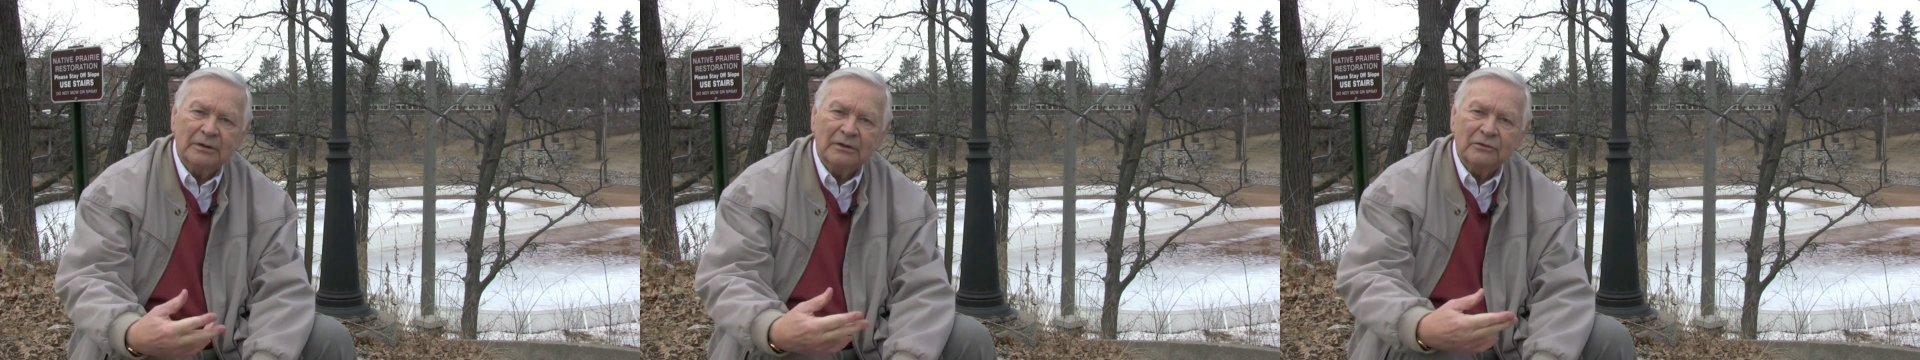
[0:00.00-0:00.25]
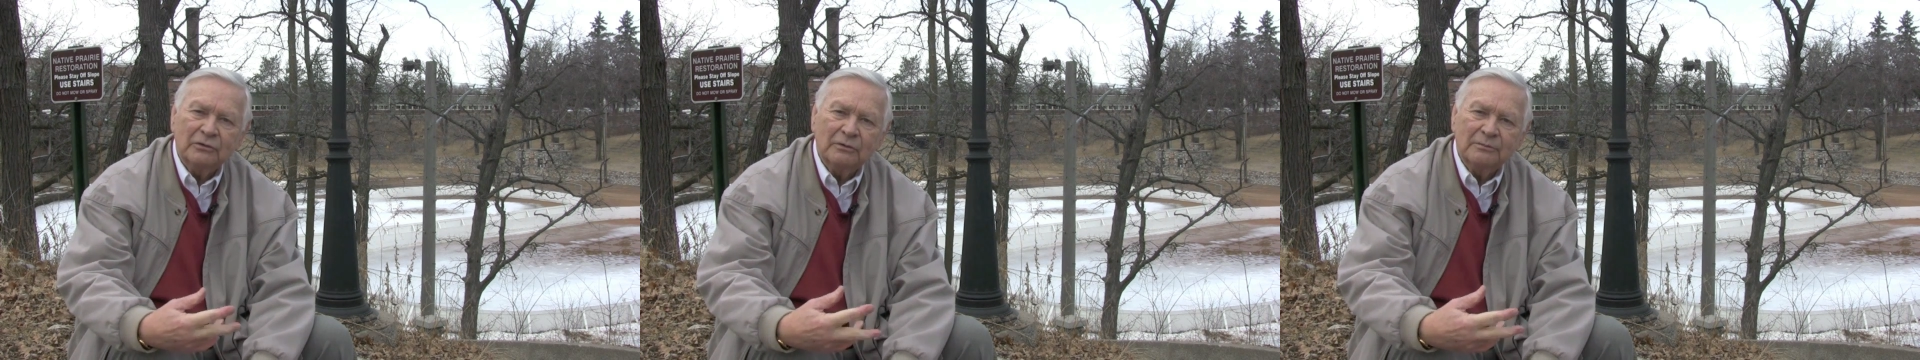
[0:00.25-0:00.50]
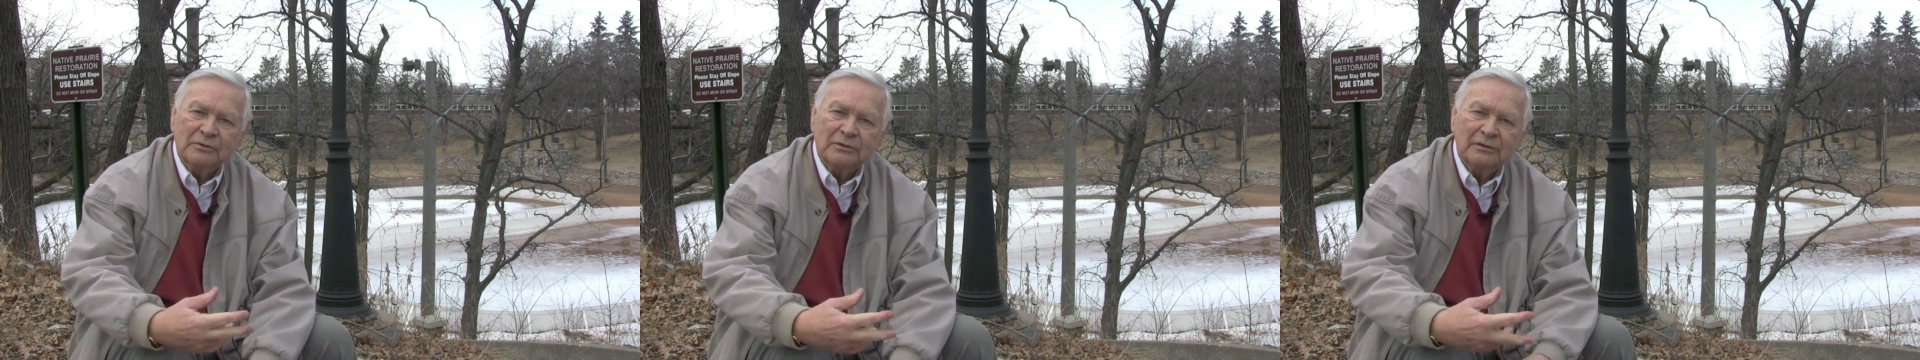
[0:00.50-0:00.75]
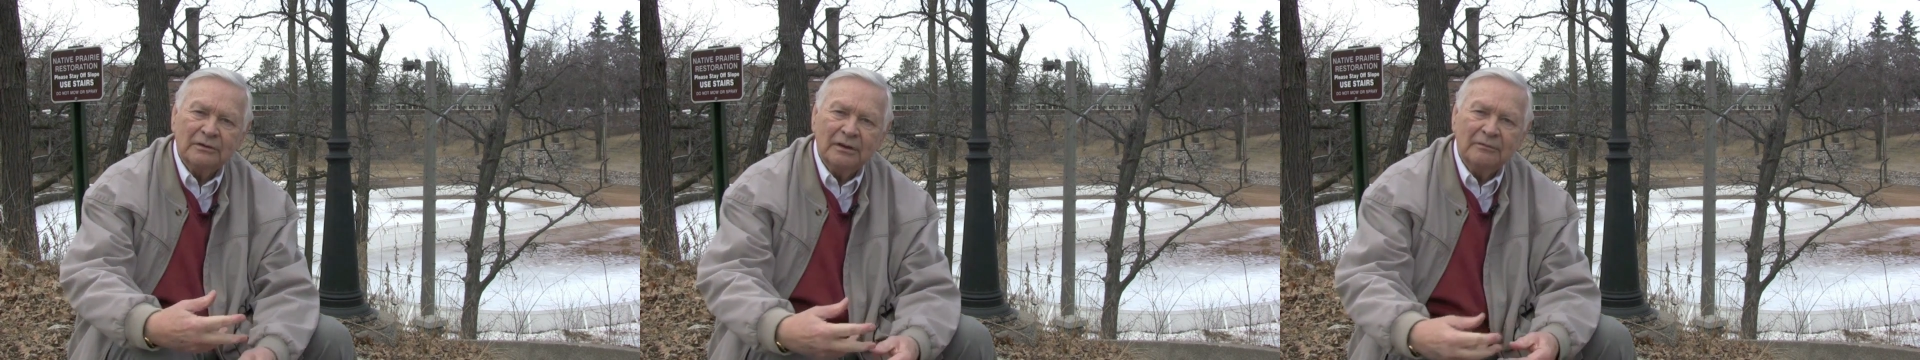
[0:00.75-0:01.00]
inner
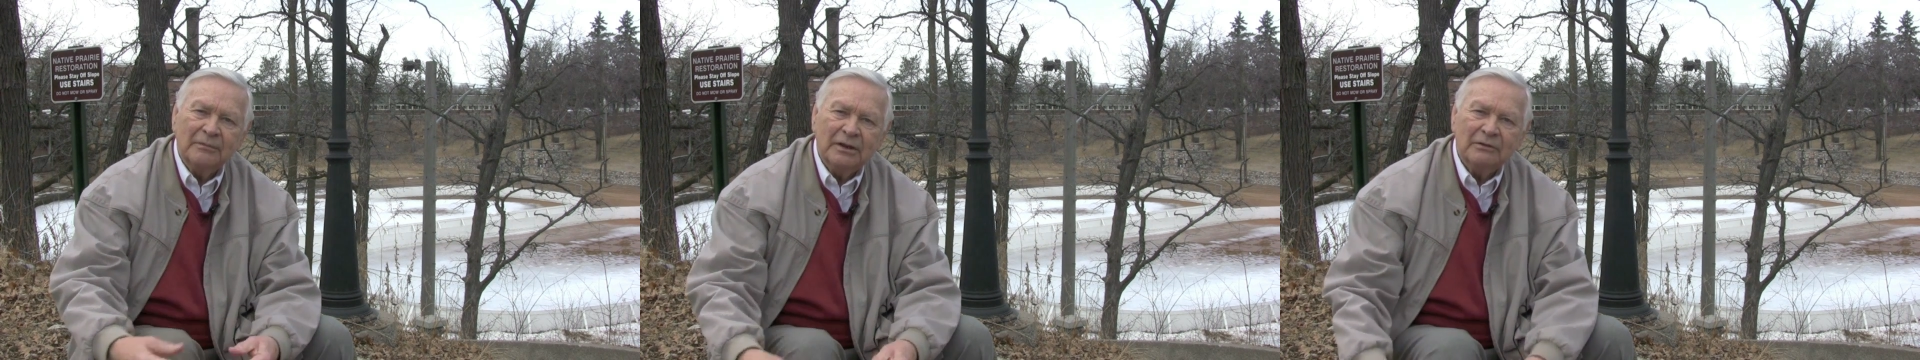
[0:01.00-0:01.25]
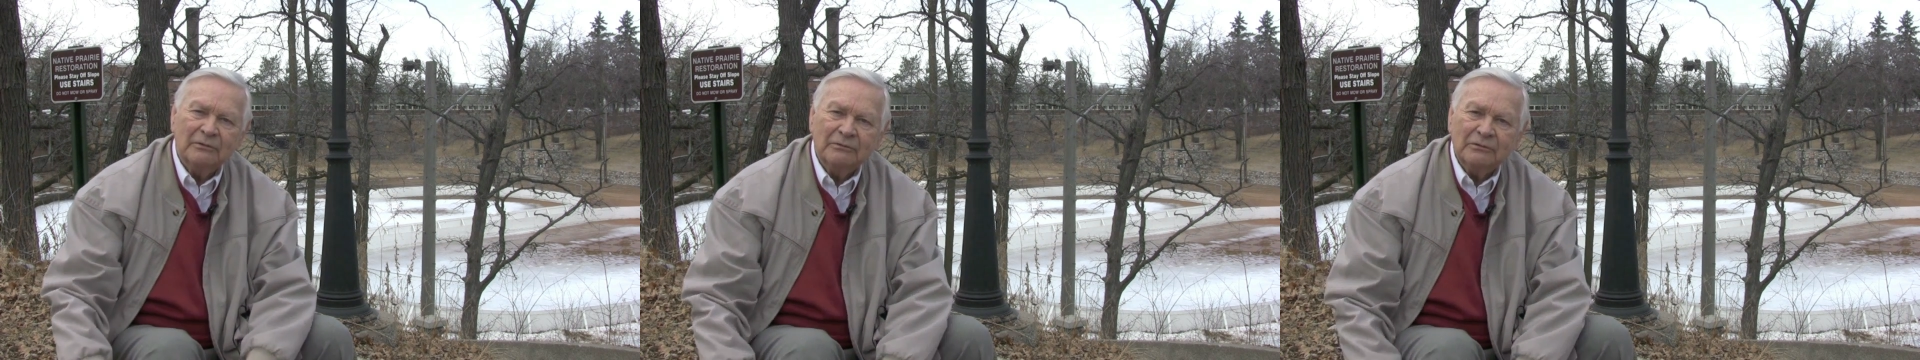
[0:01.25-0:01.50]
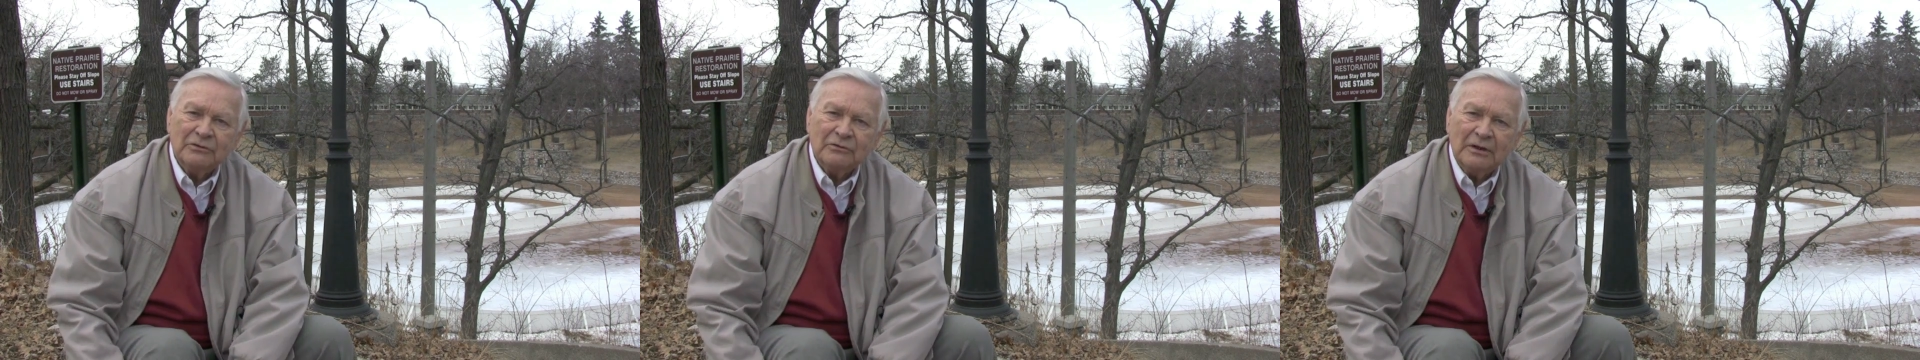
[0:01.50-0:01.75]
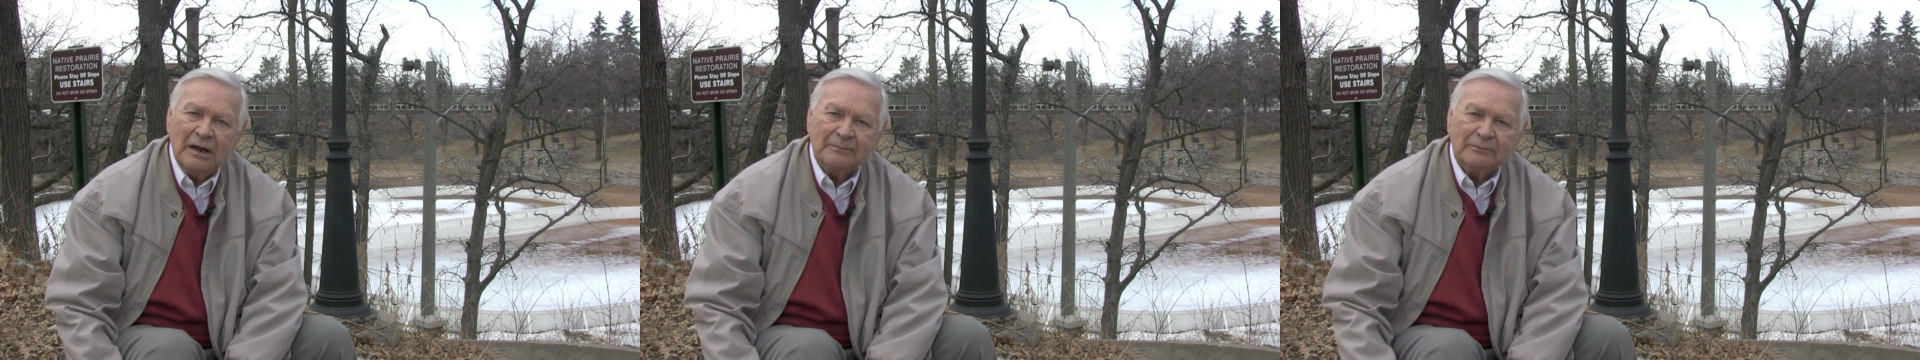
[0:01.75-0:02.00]
tubes and made
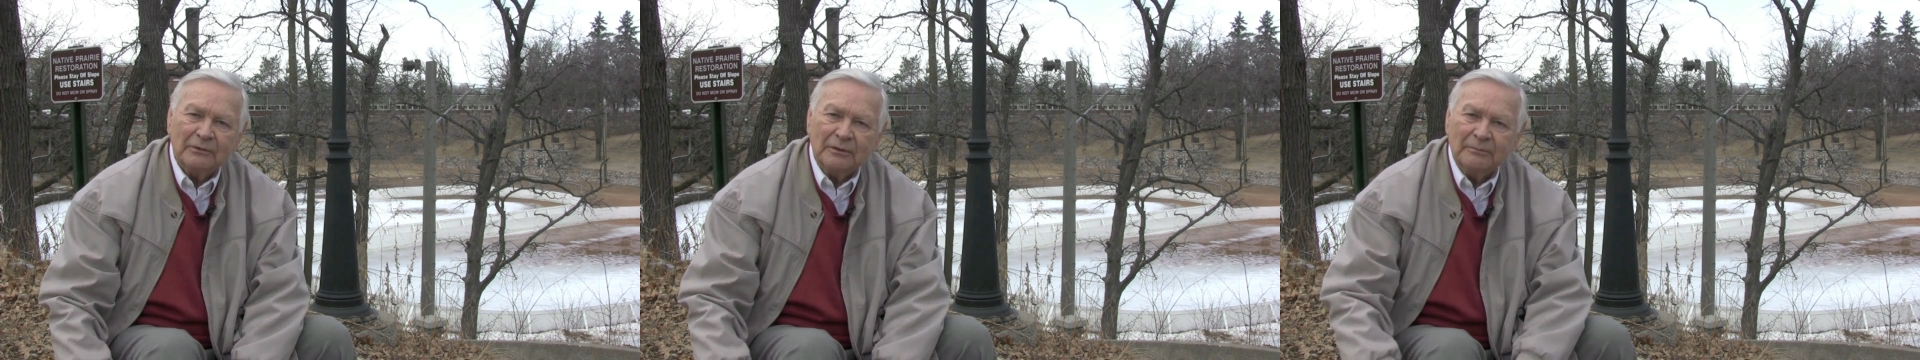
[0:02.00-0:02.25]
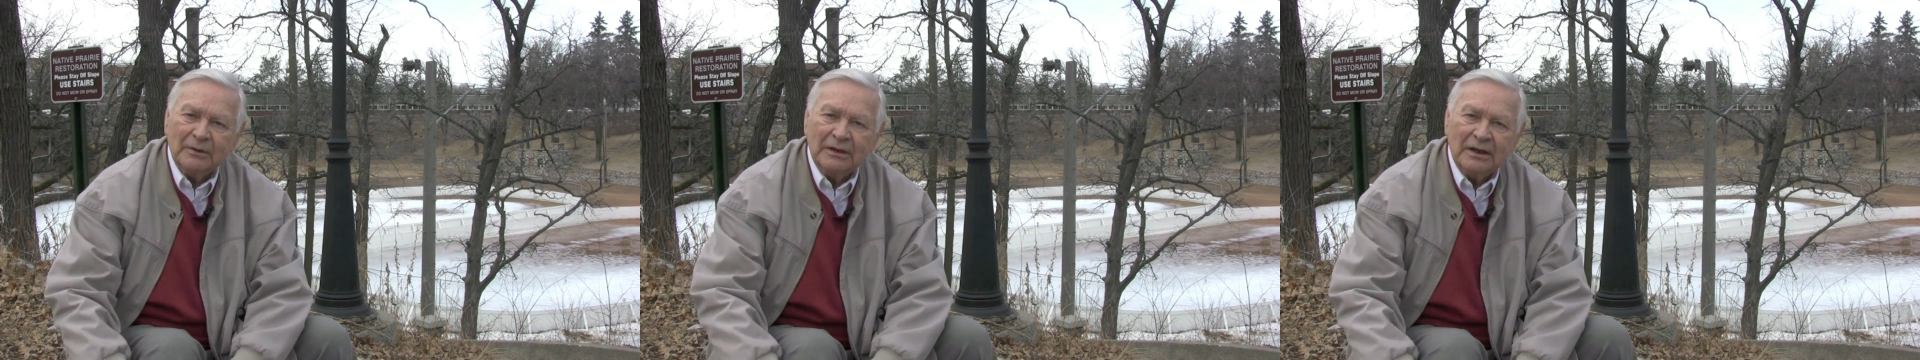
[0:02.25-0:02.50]
straps for them,